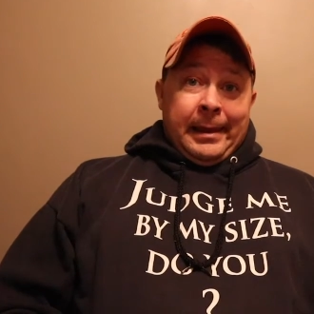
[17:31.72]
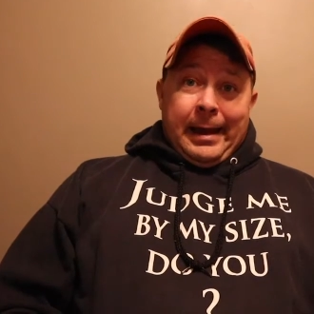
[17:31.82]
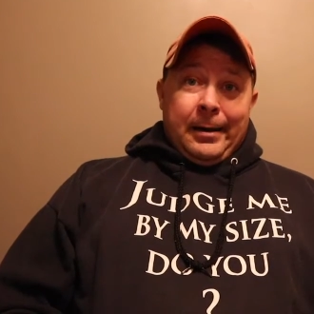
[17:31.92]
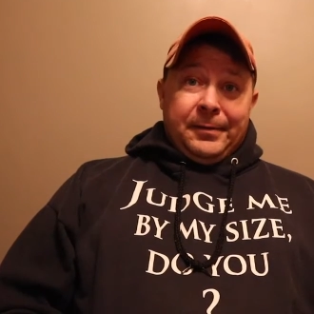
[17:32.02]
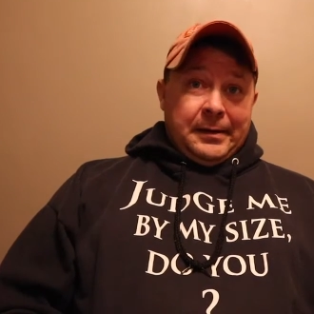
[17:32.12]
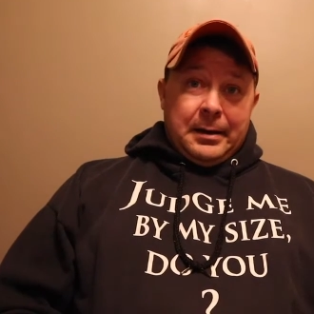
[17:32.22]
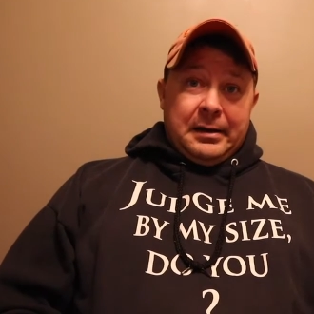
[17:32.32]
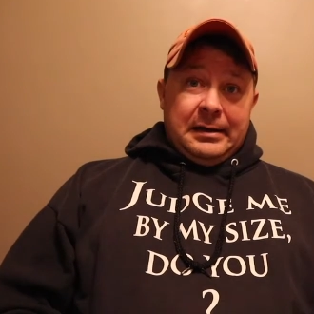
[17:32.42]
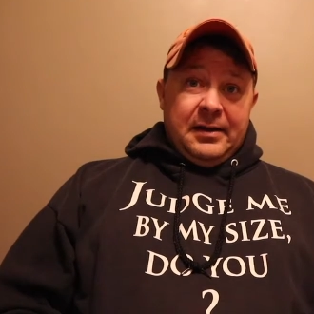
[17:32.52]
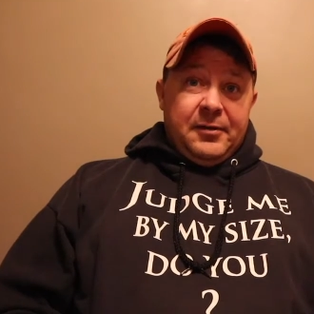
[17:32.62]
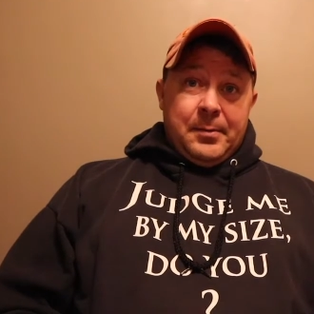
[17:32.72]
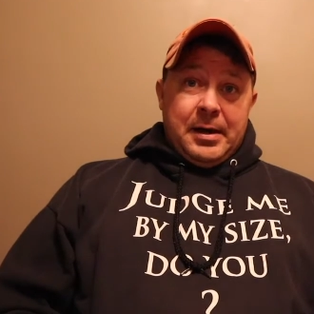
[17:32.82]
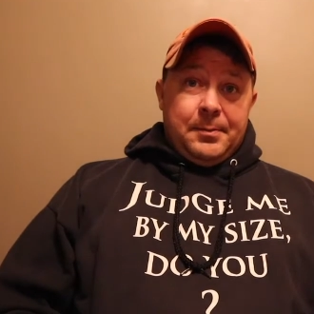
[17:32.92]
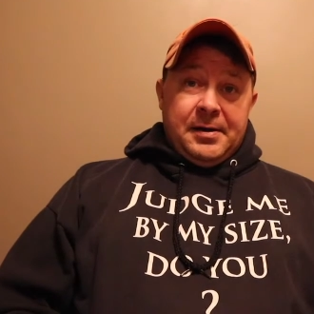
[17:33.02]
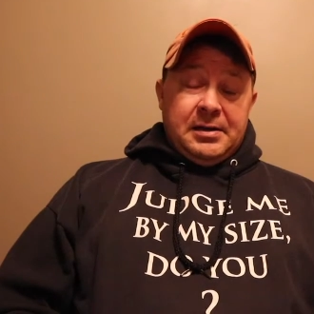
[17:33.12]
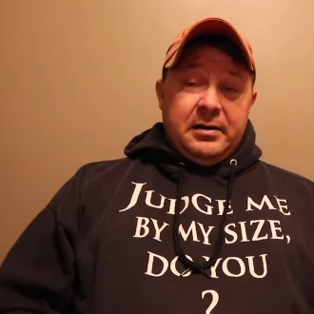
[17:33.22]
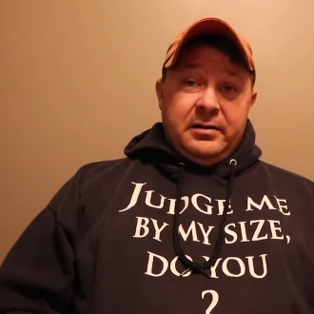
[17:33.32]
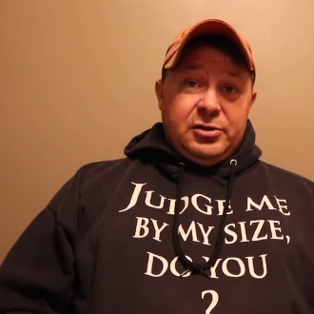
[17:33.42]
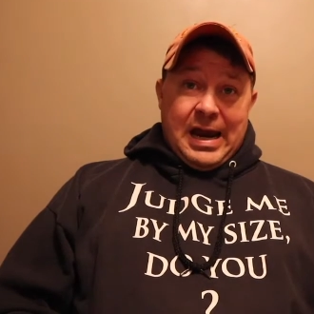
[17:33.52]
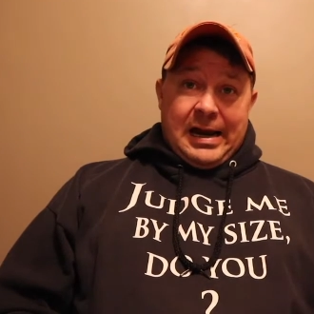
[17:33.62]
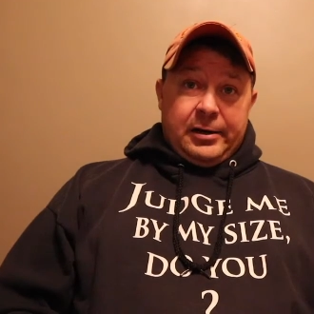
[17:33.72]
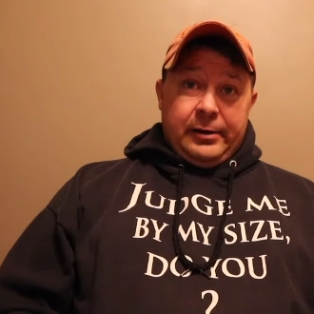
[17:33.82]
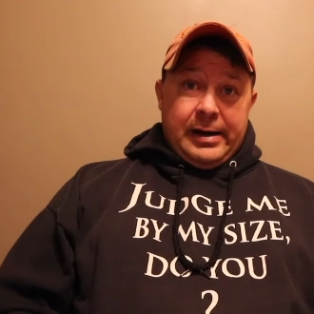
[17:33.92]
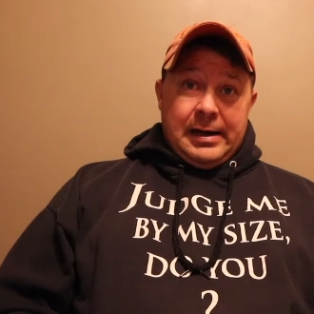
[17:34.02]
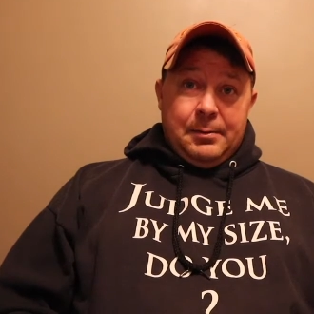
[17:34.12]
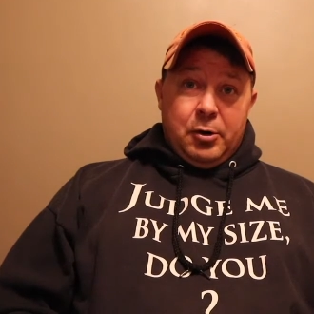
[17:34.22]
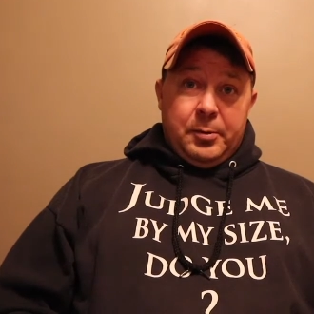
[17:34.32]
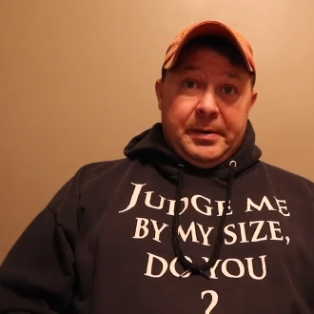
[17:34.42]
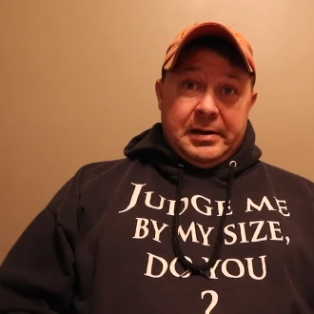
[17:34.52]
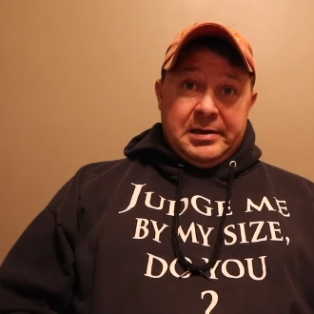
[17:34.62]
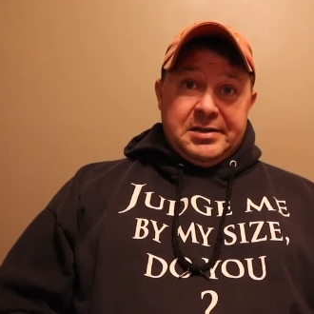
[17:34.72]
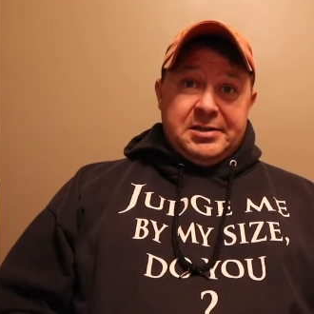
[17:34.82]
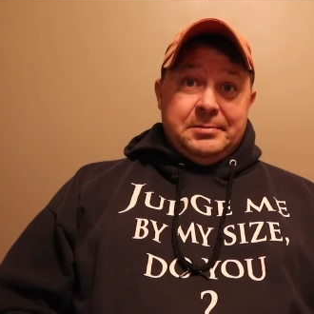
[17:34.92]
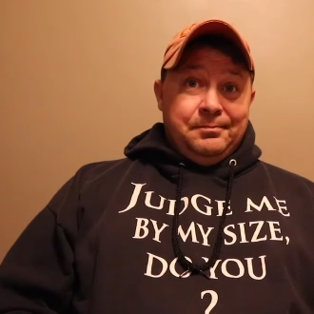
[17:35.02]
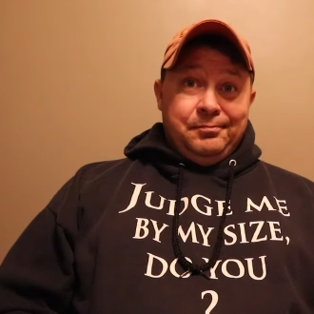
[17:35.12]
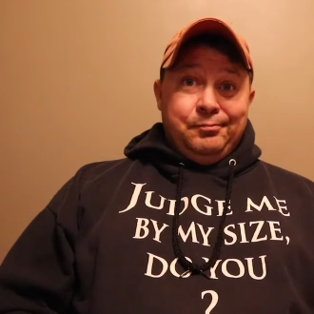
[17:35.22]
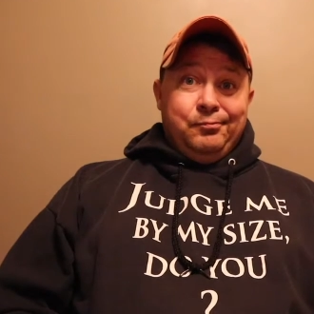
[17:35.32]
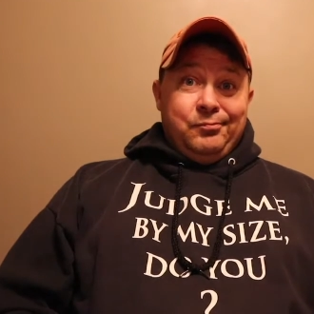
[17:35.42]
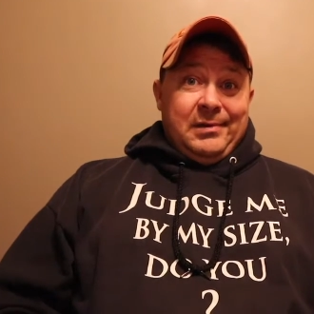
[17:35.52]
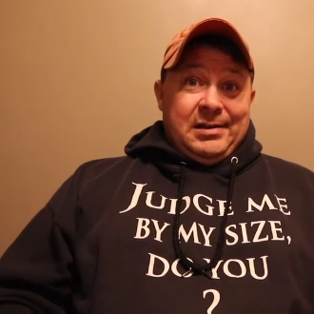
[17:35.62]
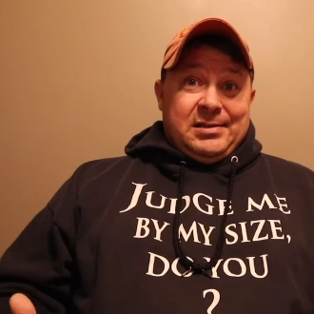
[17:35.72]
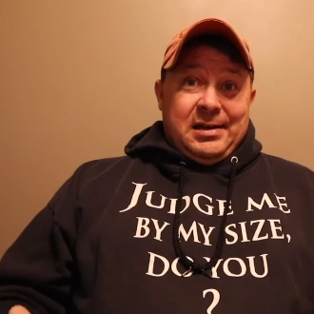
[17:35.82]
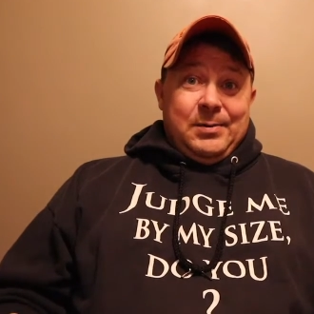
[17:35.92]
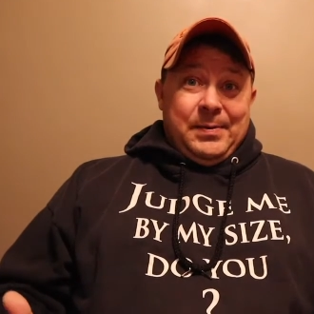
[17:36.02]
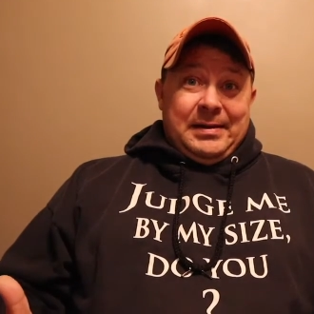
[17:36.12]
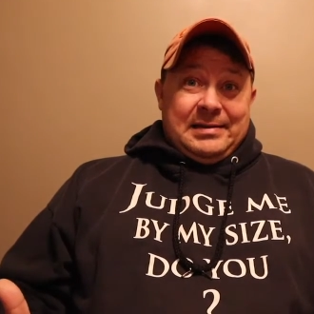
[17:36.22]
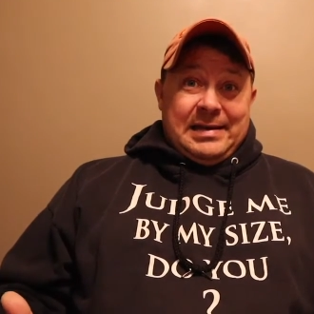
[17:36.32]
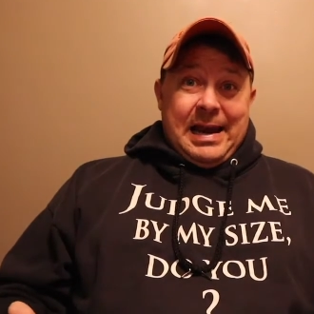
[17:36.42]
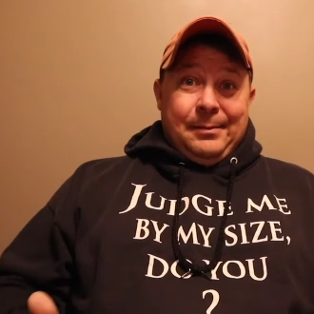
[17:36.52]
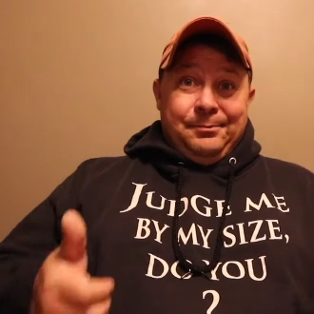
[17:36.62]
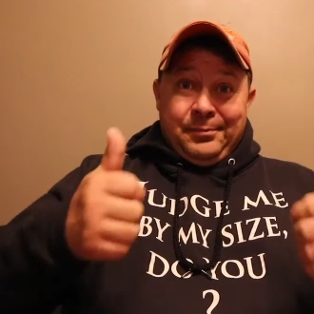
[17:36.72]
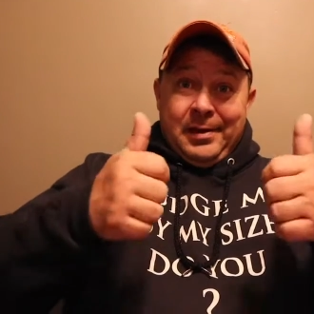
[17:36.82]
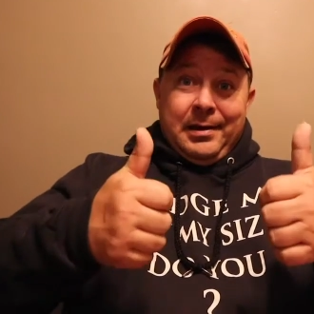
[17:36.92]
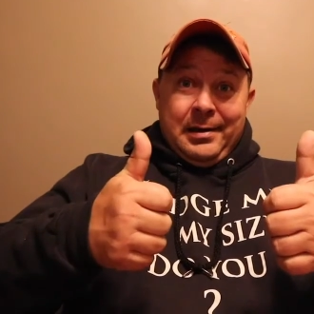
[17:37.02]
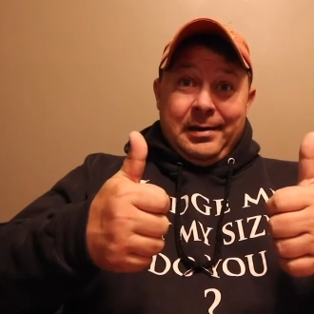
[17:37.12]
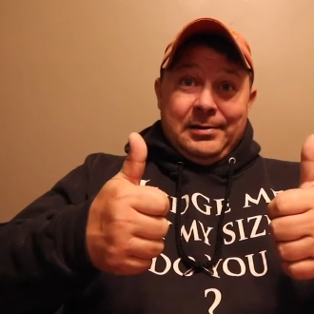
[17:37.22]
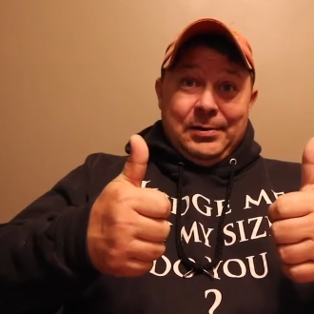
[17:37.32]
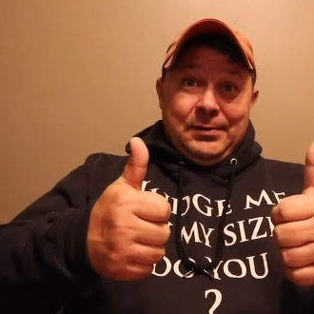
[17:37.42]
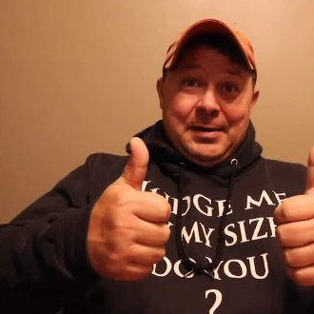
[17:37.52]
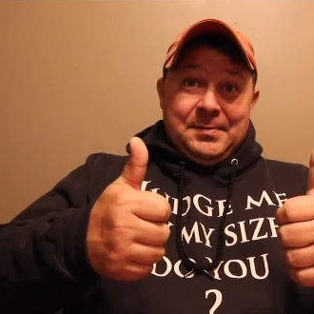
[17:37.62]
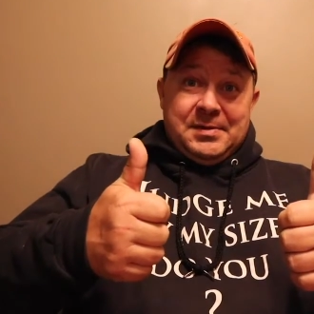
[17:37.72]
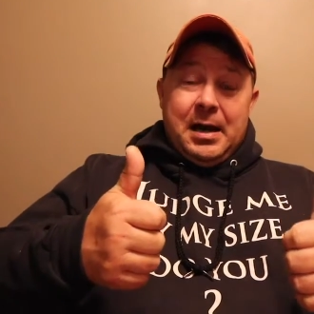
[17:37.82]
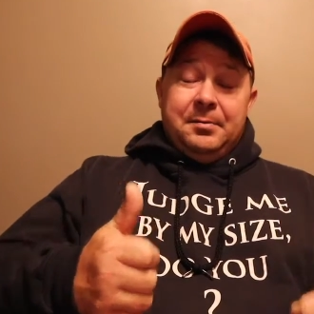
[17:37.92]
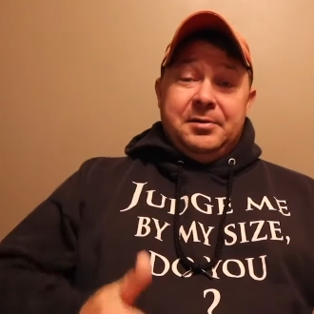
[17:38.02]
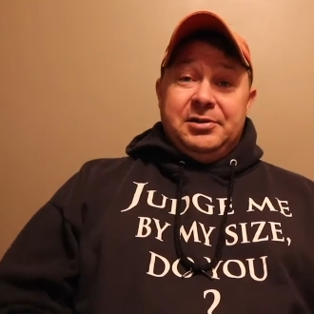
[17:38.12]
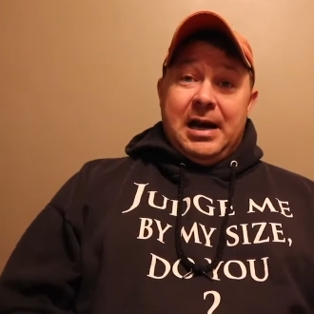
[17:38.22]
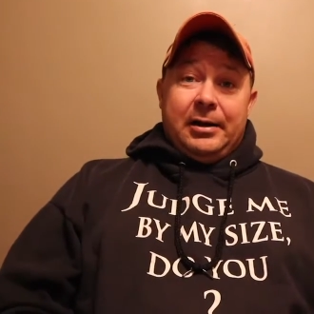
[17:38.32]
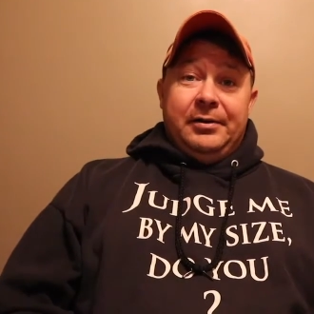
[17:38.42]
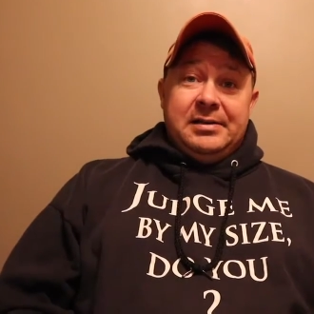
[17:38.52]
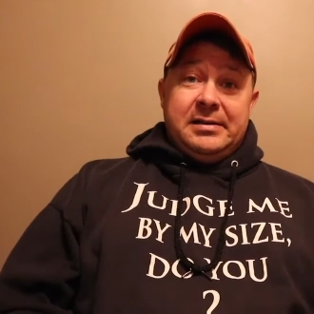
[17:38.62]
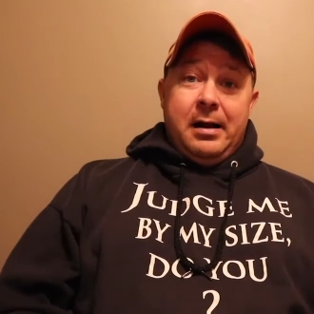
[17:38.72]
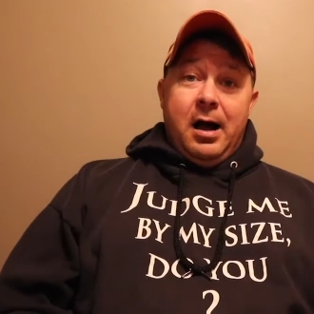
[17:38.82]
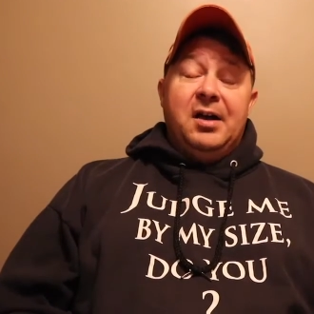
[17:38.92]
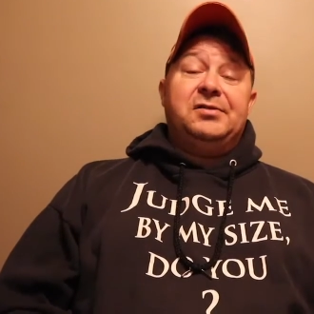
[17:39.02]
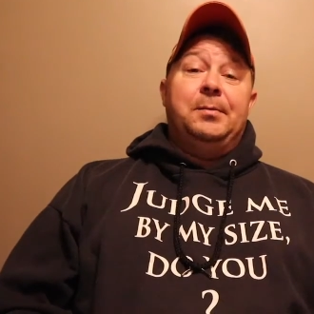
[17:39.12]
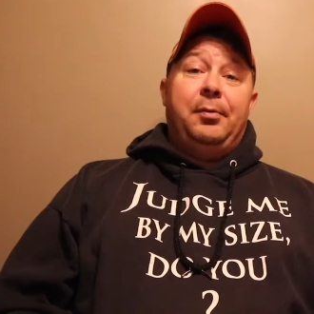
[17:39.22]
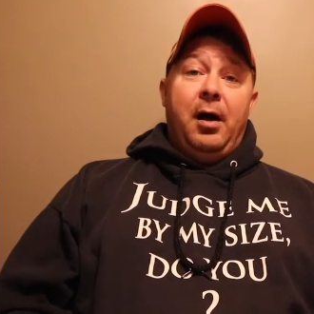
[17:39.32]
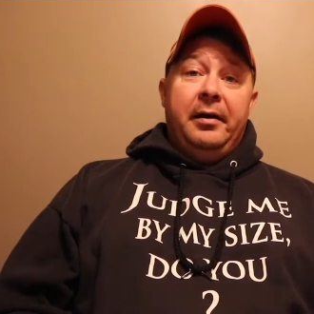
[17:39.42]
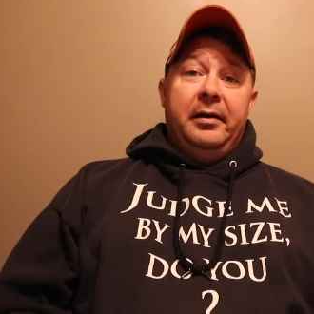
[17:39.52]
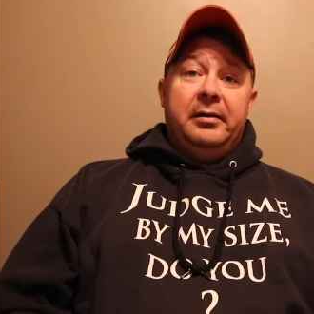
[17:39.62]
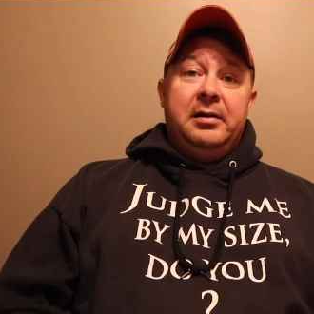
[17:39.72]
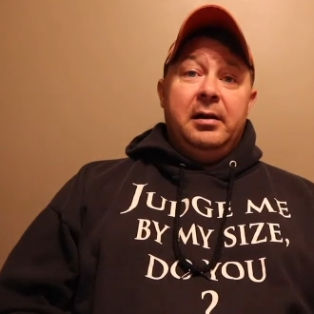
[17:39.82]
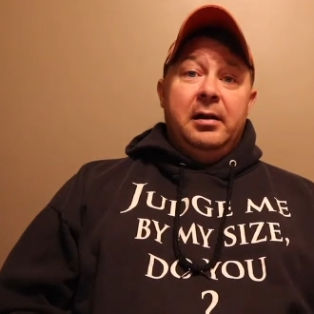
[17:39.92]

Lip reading: I don't think I'm going to give you my opinion of the Jackery anymore because it's going to be the same. 2 thumbs up. The Jackery is an awesome product.